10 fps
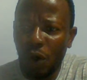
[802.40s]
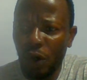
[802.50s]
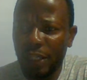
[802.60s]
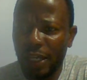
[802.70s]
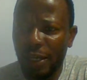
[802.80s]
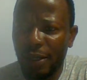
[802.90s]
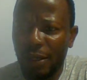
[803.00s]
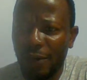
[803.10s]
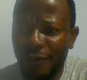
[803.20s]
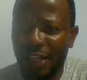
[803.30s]
Okay,
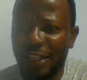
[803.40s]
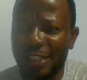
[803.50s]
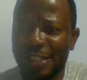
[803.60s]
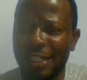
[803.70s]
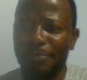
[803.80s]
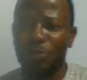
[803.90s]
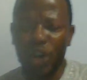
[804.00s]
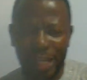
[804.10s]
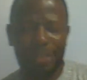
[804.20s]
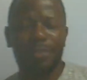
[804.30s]
they'll get slim.
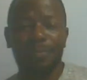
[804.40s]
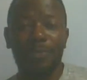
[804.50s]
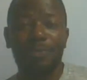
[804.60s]
Great.